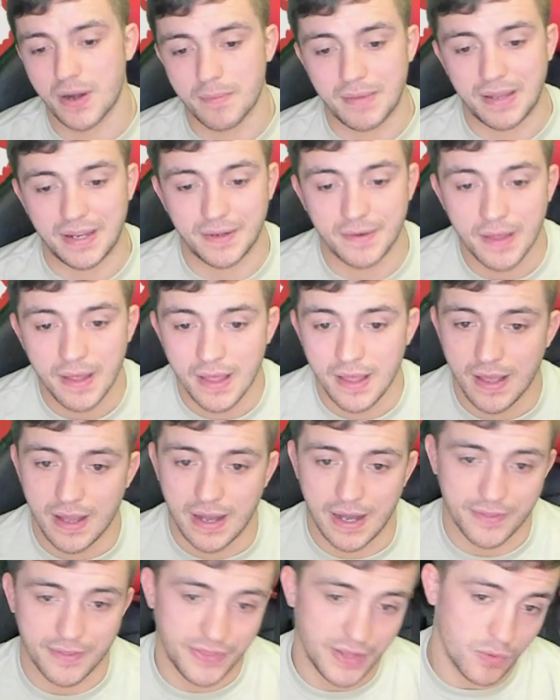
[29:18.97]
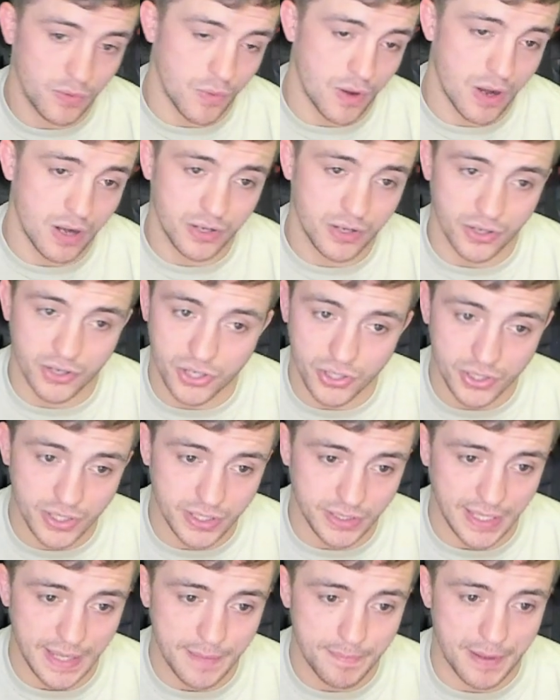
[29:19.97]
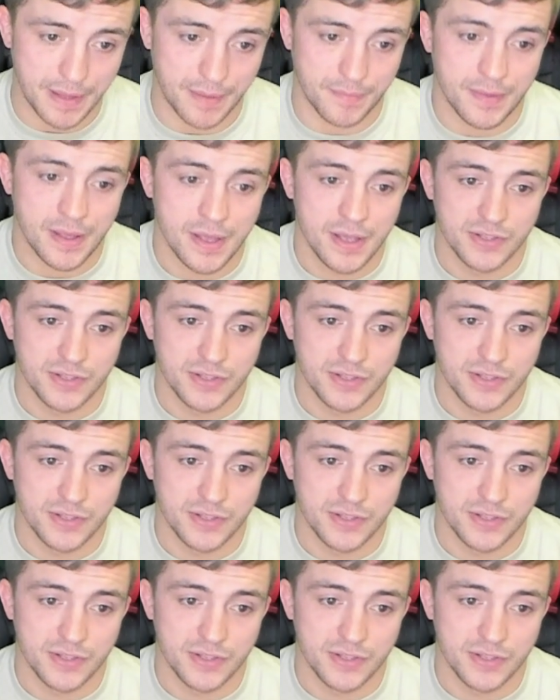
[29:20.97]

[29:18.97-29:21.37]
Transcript: I mean, I think Walker could clip him.